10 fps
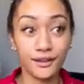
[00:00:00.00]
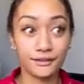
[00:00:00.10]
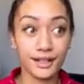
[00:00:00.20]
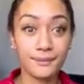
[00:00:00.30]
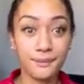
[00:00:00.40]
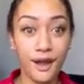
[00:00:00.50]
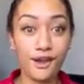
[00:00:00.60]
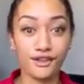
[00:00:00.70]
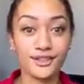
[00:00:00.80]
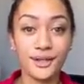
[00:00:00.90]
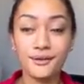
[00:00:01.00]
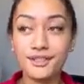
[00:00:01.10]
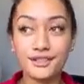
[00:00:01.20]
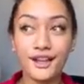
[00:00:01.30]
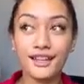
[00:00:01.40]
So
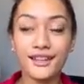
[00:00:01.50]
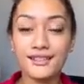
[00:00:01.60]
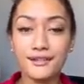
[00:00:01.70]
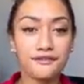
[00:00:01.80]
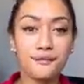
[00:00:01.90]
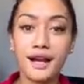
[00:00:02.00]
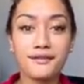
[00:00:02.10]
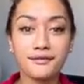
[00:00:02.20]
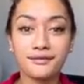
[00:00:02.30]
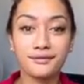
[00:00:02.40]
it's like as if my